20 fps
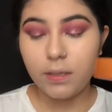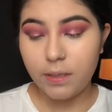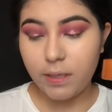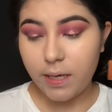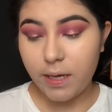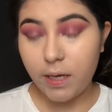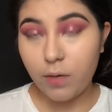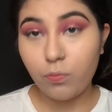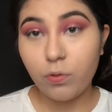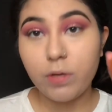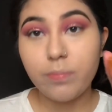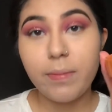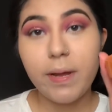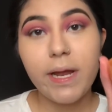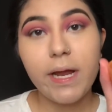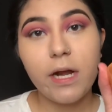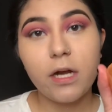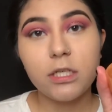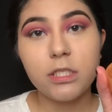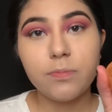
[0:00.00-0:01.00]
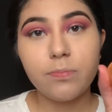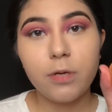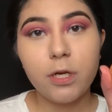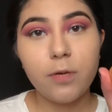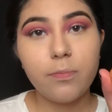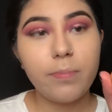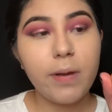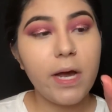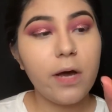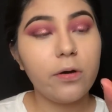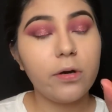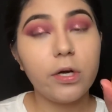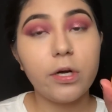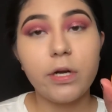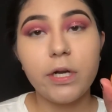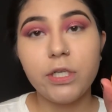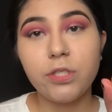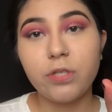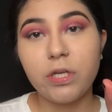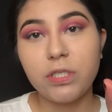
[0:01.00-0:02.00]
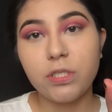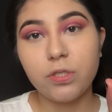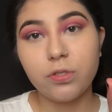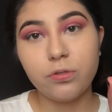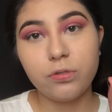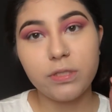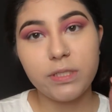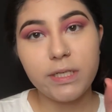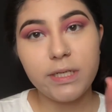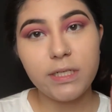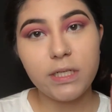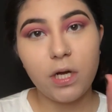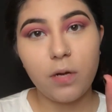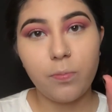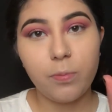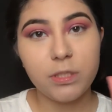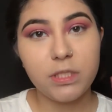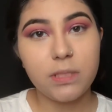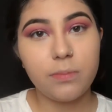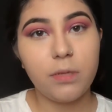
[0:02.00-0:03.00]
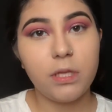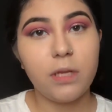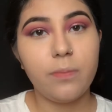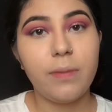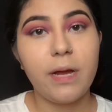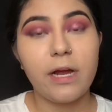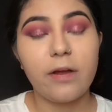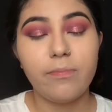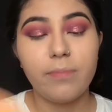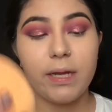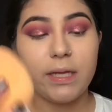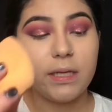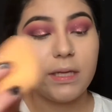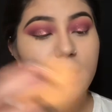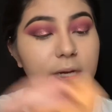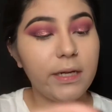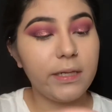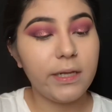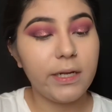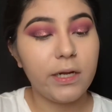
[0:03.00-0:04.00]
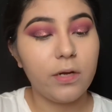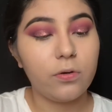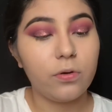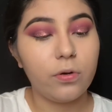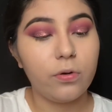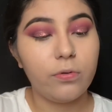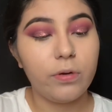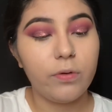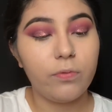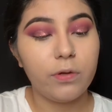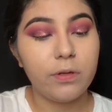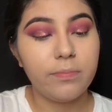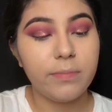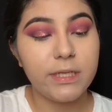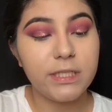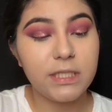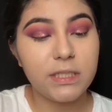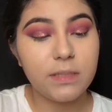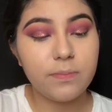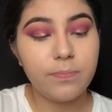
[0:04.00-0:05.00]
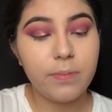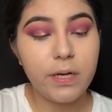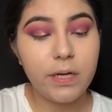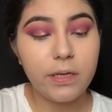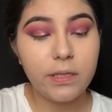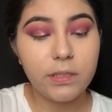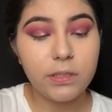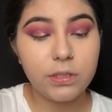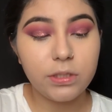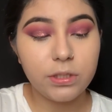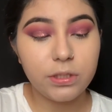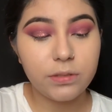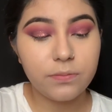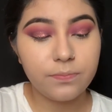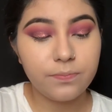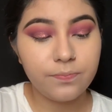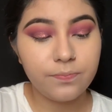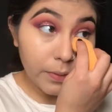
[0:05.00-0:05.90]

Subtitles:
Then with my Airspun powder in translucent, I'll put some on the back of my lid, and then I'll go in with my sponge,